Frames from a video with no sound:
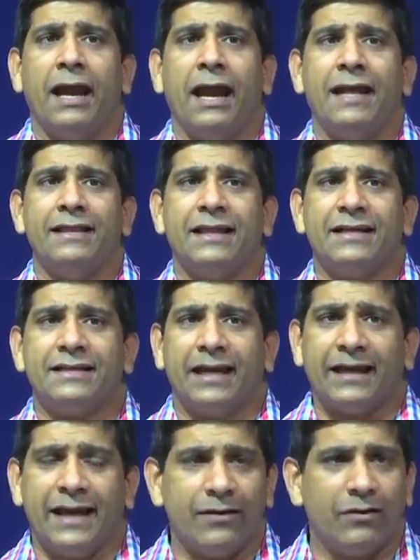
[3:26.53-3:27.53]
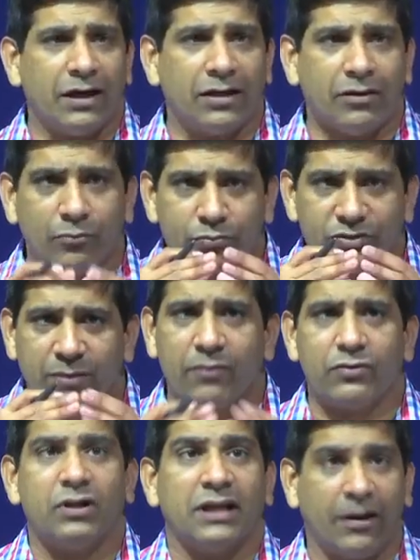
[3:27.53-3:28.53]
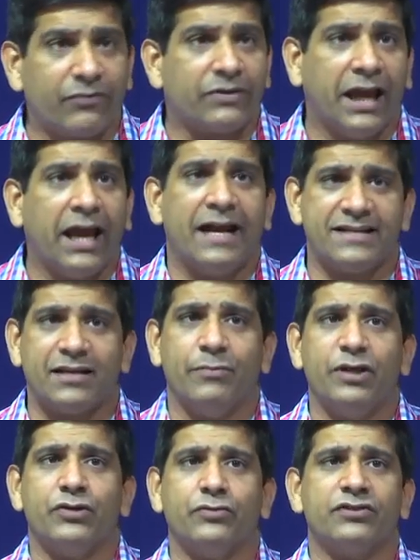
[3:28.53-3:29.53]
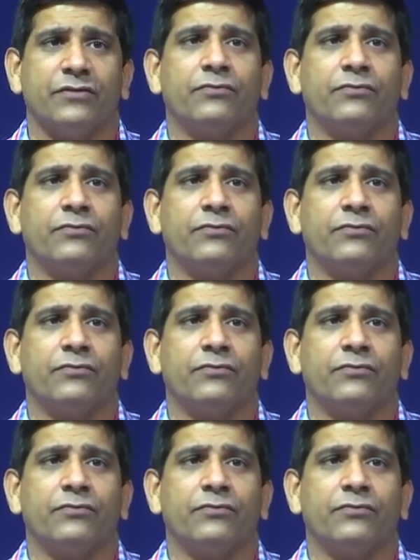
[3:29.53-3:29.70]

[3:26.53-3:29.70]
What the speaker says: and that again some of they had some issues.